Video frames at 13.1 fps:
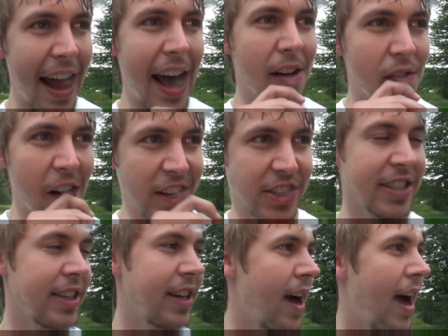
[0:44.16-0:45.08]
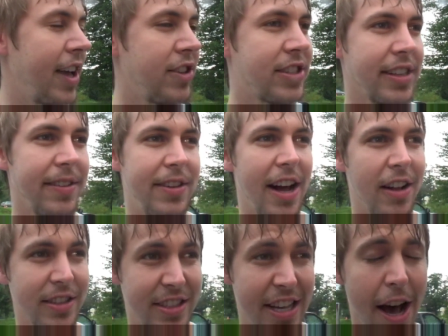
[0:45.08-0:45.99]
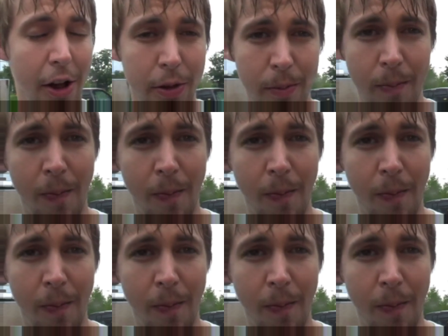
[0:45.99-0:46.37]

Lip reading: I have. Actually, I used to live down south.